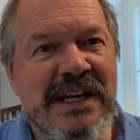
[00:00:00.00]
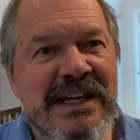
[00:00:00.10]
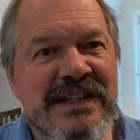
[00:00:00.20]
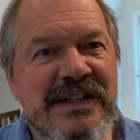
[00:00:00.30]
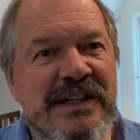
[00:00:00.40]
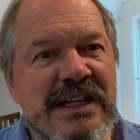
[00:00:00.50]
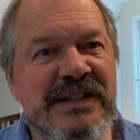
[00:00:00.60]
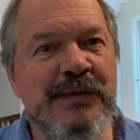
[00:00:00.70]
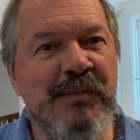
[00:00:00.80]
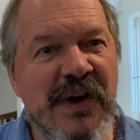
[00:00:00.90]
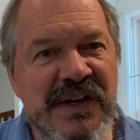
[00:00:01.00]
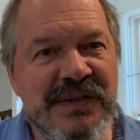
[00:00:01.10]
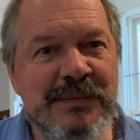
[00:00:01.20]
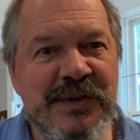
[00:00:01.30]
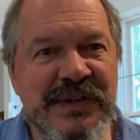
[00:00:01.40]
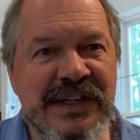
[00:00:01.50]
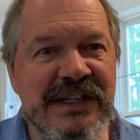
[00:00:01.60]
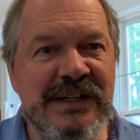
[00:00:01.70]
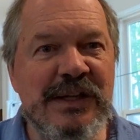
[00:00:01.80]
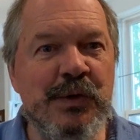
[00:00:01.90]
Is it possible
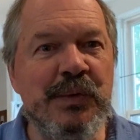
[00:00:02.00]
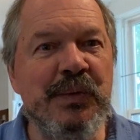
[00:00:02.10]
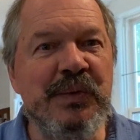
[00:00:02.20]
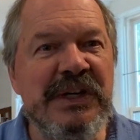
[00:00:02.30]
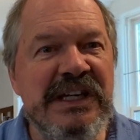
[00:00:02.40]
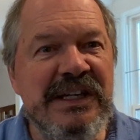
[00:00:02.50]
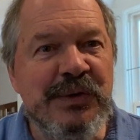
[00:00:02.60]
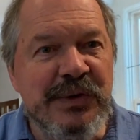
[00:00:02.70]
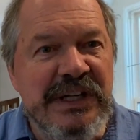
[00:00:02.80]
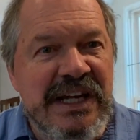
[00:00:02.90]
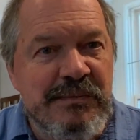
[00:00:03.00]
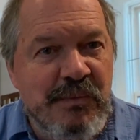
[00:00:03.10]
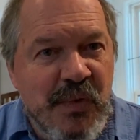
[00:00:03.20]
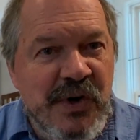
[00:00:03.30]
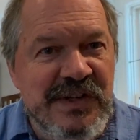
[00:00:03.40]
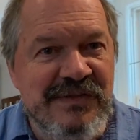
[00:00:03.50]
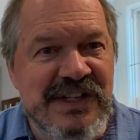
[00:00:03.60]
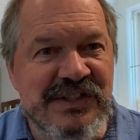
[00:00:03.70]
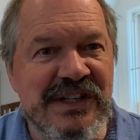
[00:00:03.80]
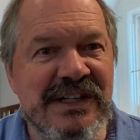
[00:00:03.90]
that we create more
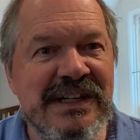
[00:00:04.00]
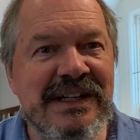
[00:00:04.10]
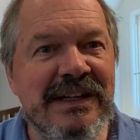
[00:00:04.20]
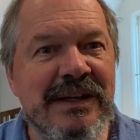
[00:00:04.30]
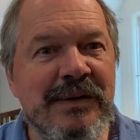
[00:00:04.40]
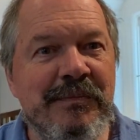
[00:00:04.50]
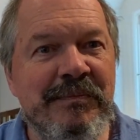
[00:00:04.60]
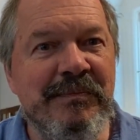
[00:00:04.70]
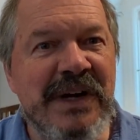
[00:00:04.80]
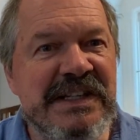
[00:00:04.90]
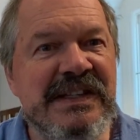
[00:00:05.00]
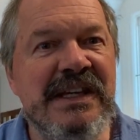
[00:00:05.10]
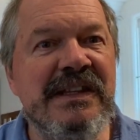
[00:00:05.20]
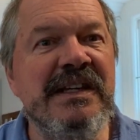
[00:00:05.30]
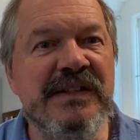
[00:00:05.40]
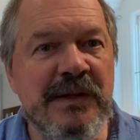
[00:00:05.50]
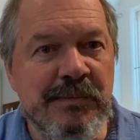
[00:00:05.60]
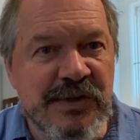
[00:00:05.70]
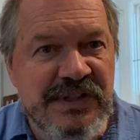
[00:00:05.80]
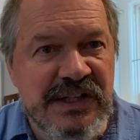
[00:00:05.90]
division by saying things in a
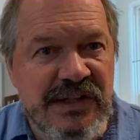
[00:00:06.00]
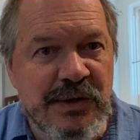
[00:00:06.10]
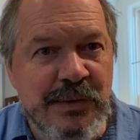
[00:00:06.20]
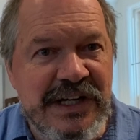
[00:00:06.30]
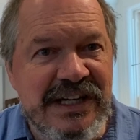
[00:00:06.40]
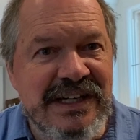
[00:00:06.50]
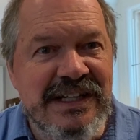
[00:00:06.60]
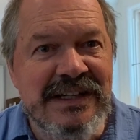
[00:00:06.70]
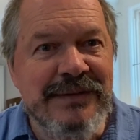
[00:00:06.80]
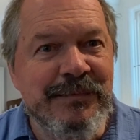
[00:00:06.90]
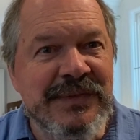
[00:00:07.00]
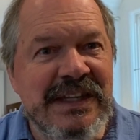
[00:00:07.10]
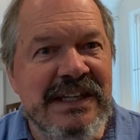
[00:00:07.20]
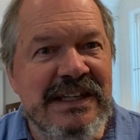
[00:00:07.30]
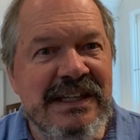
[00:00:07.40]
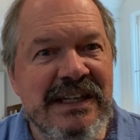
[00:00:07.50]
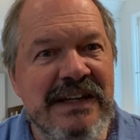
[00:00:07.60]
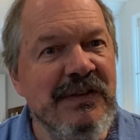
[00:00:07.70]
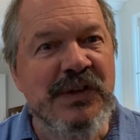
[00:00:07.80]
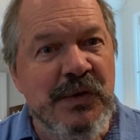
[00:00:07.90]
particular way,
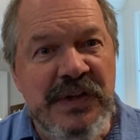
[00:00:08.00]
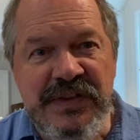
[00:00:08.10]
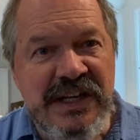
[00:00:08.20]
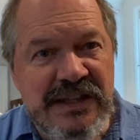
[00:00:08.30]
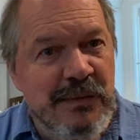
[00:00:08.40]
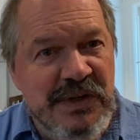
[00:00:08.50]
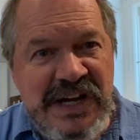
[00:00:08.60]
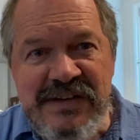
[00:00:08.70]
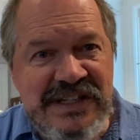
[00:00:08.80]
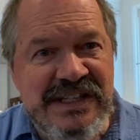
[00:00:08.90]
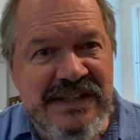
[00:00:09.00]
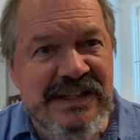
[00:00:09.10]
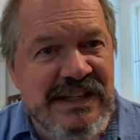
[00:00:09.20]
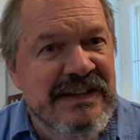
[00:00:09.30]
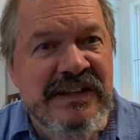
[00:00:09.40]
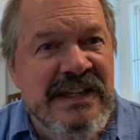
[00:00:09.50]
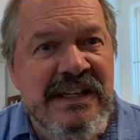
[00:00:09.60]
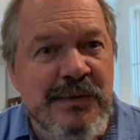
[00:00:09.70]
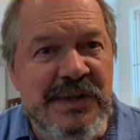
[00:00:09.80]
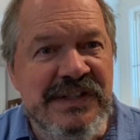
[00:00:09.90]
even though the thing that
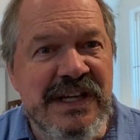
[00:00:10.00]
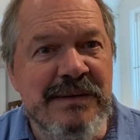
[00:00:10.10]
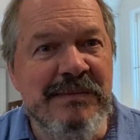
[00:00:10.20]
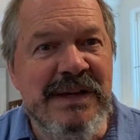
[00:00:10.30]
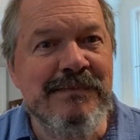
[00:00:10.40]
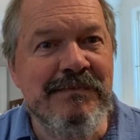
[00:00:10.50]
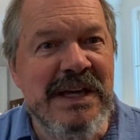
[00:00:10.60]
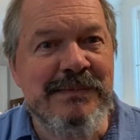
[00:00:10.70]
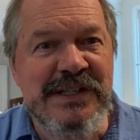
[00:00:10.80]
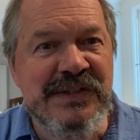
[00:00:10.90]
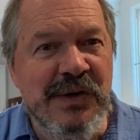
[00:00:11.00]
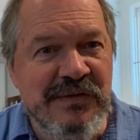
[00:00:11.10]
we're saying may be so